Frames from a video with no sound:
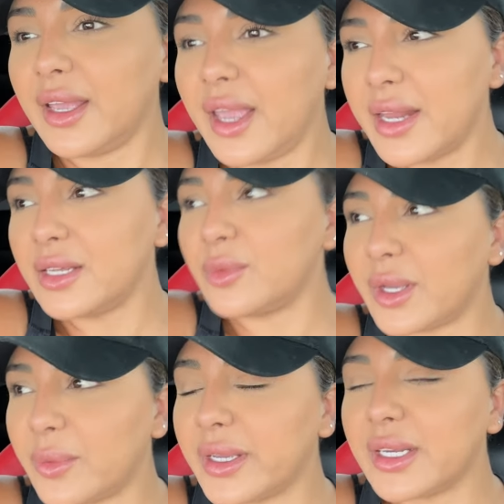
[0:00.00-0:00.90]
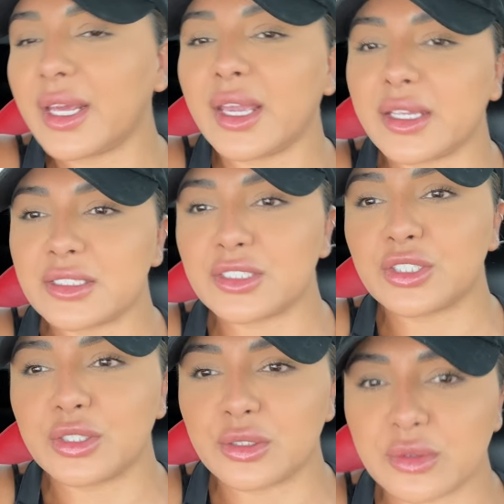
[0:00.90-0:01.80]
Anyway, we're going to head
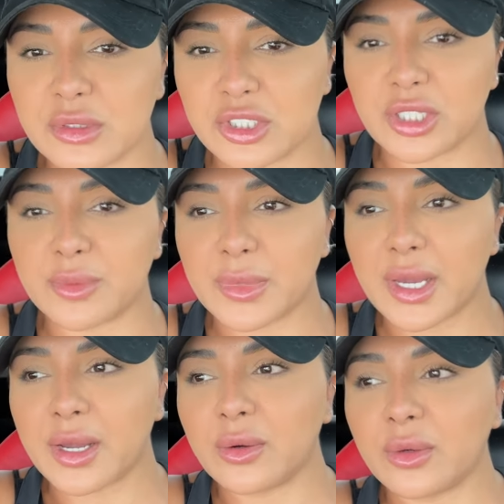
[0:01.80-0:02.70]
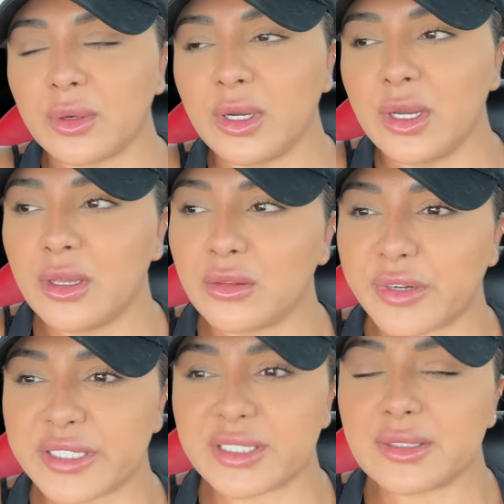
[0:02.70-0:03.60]
to the gym now. The
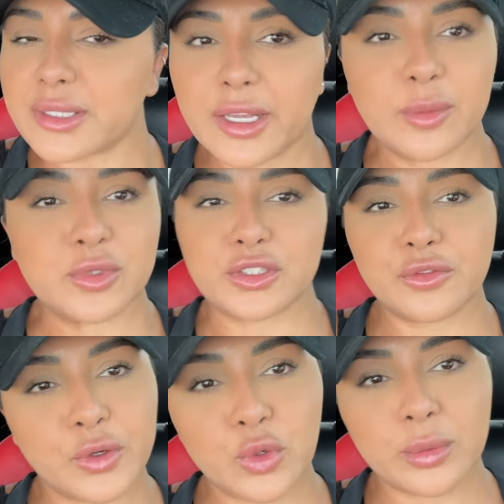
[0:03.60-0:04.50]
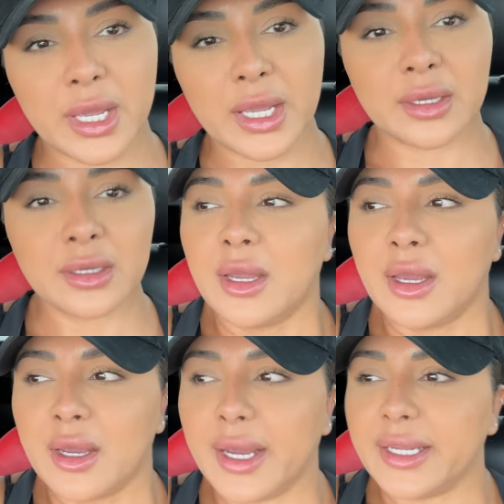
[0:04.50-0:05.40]
rest of the day I'm just filming
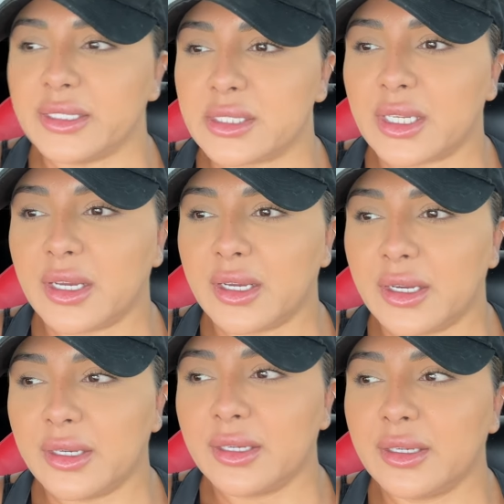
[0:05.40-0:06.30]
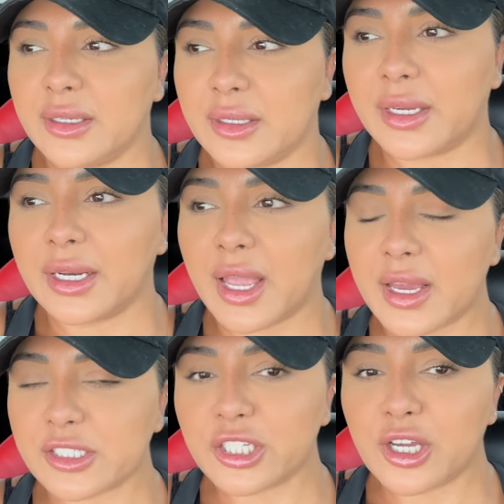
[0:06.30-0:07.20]
and kind of
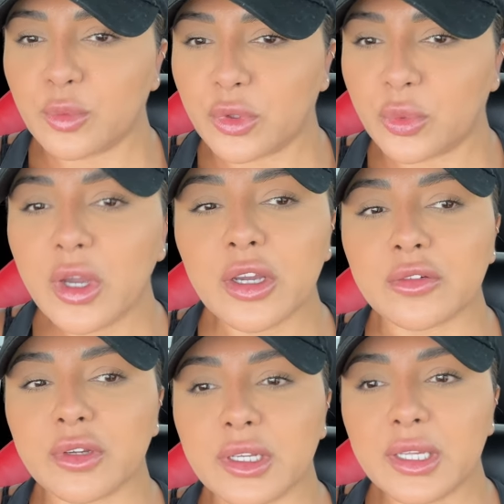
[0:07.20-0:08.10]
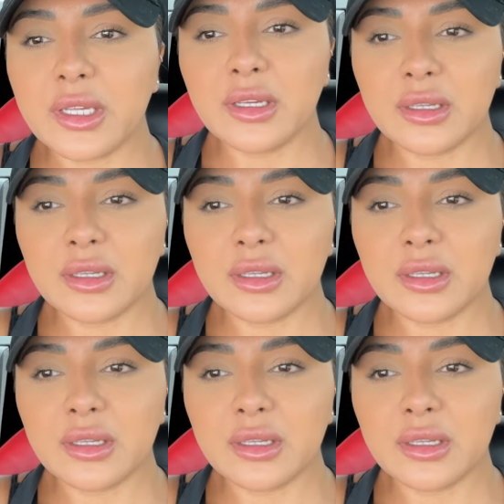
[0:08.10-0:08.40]
catching up with work, really.